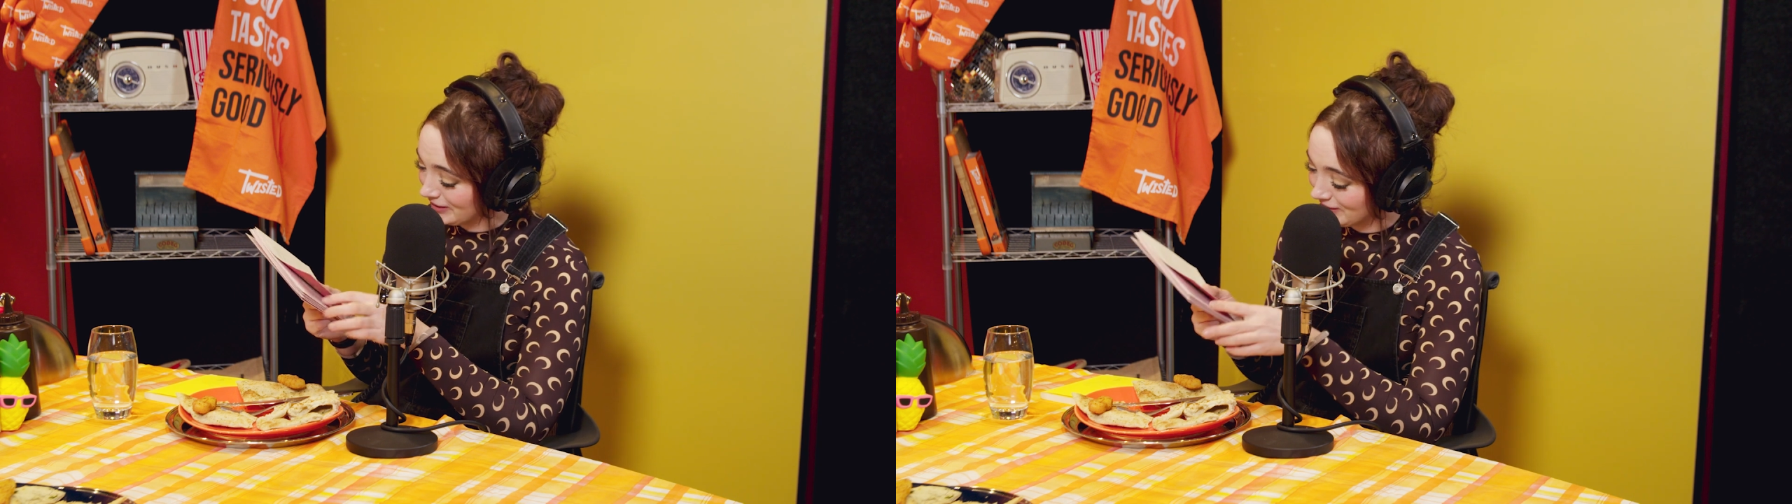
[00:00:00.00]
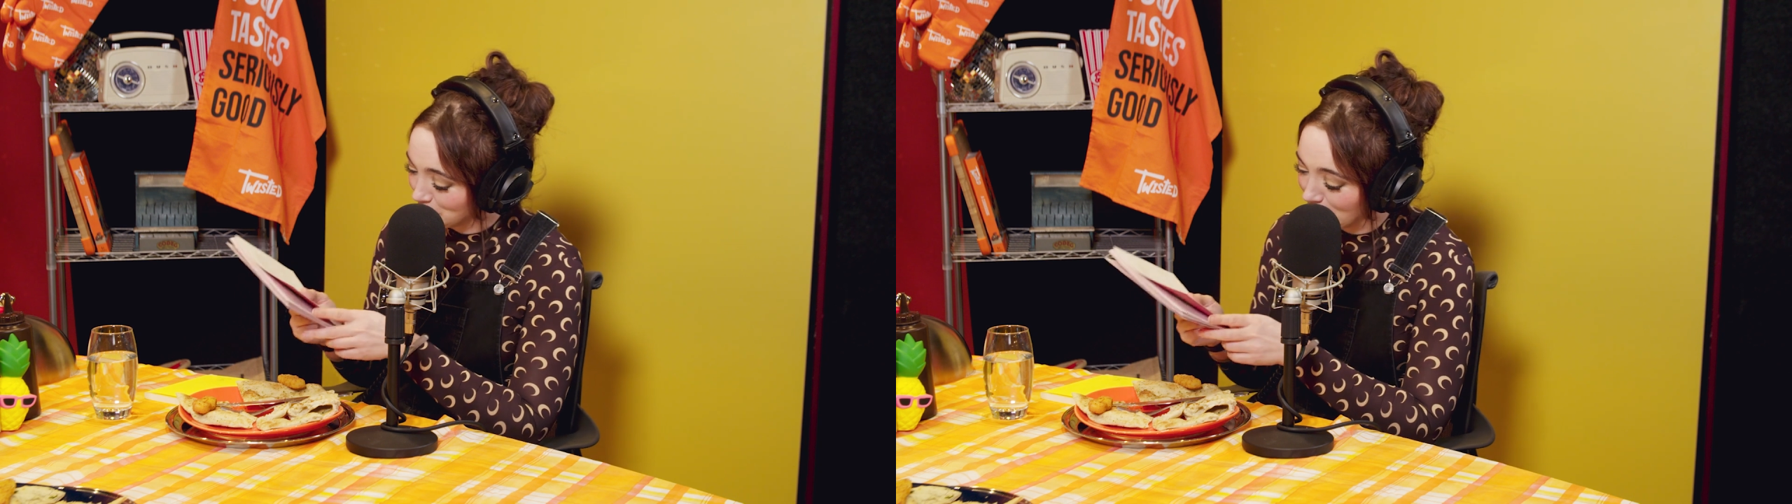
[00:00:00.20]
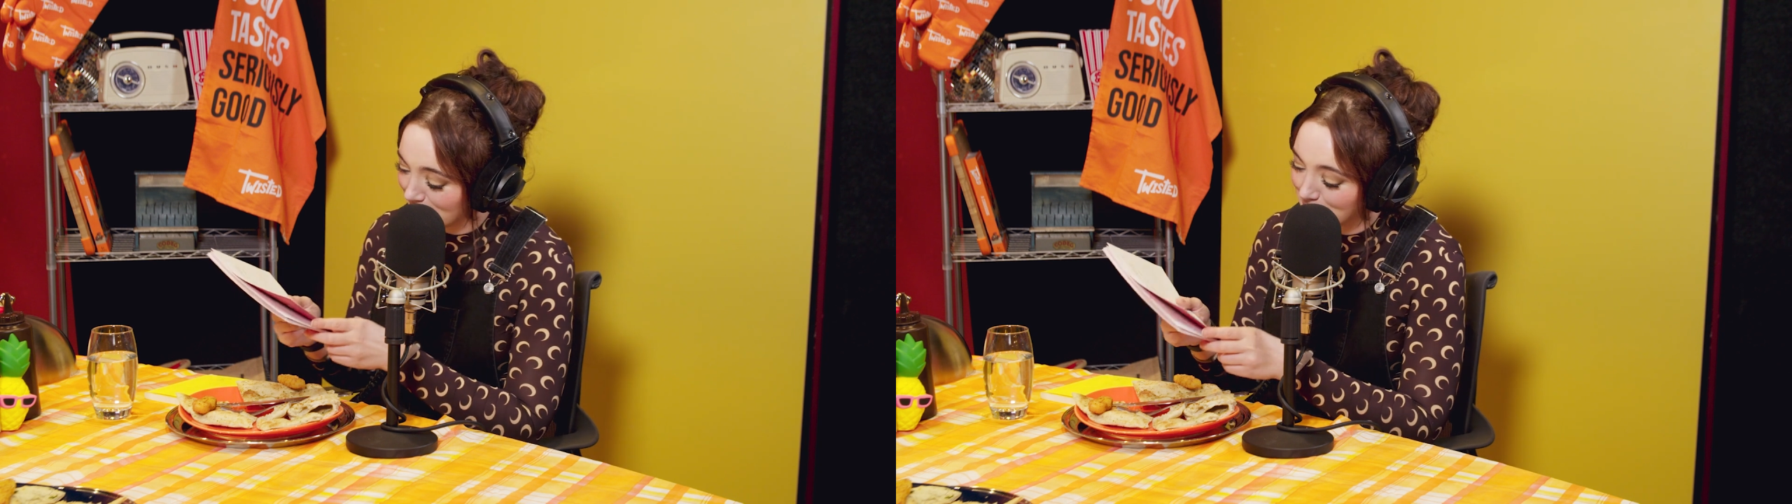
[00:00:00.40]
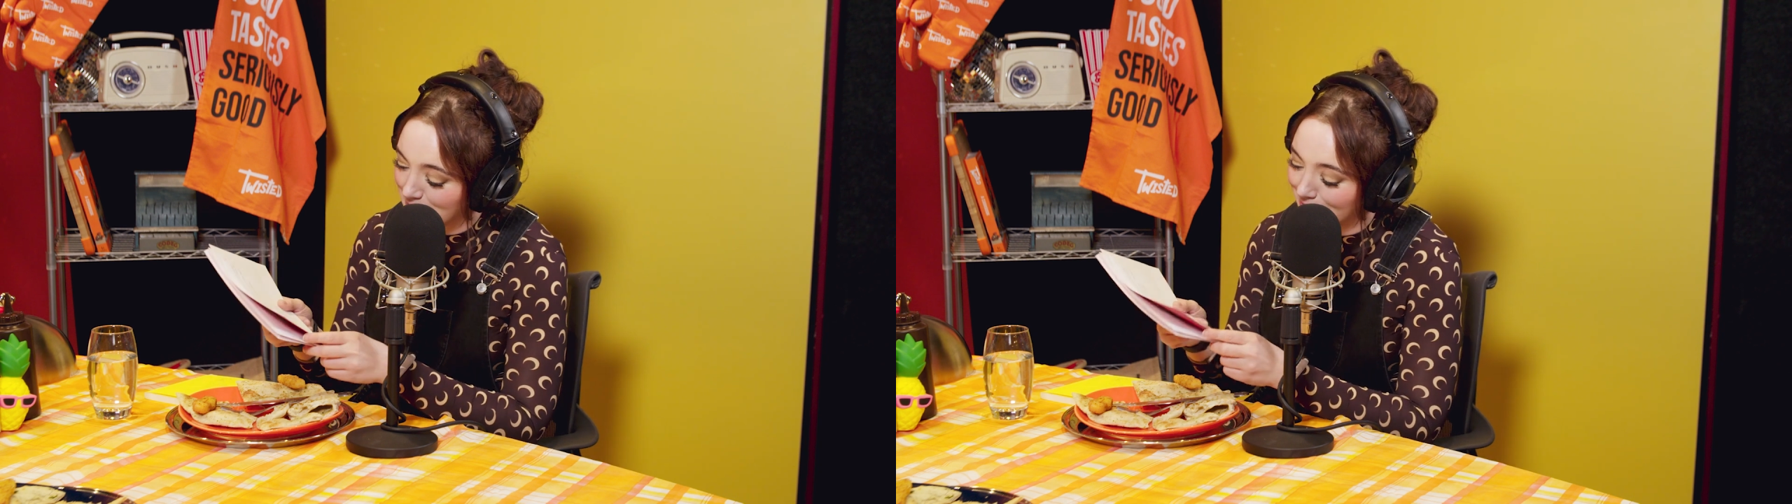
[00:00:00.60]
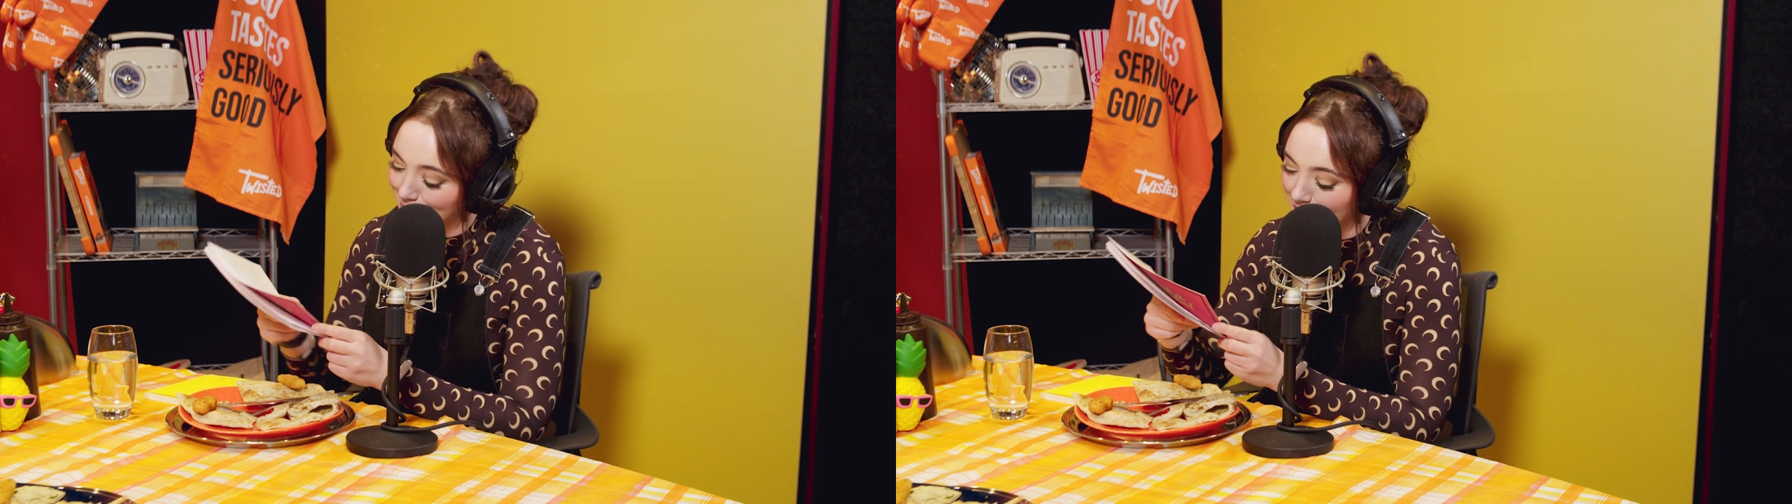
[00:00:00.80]
in
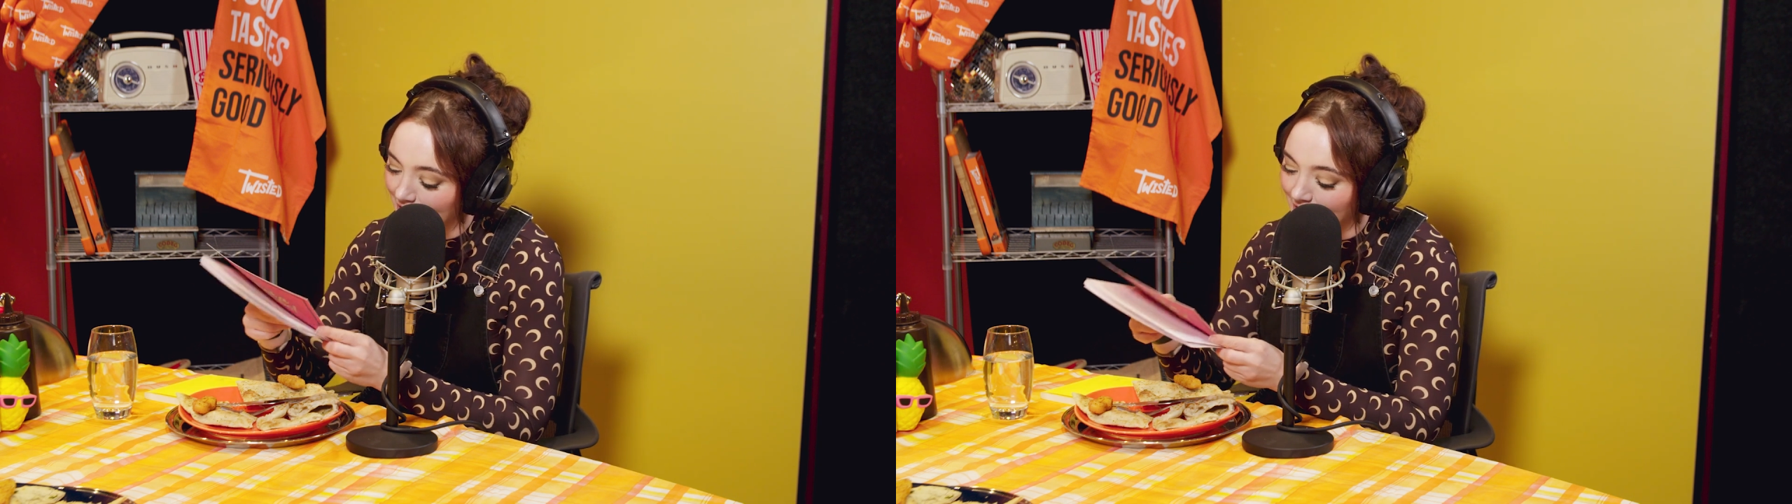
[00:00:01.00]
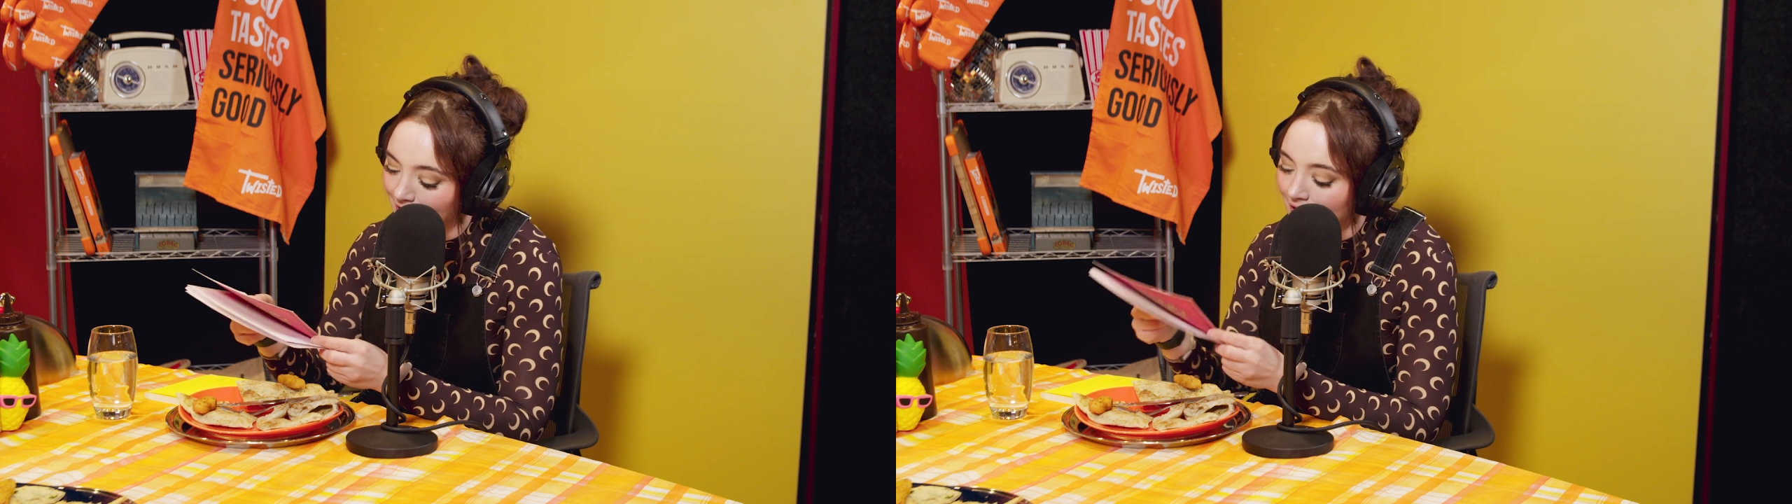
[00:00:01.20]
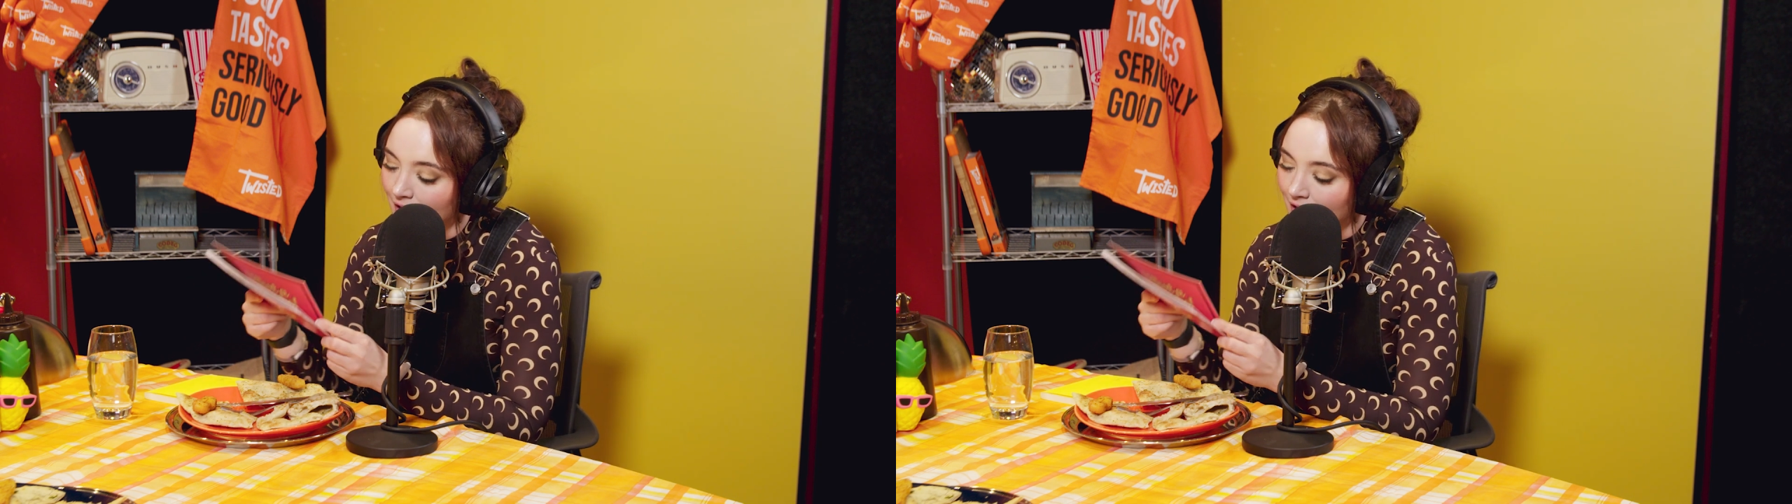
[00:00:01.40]
2023.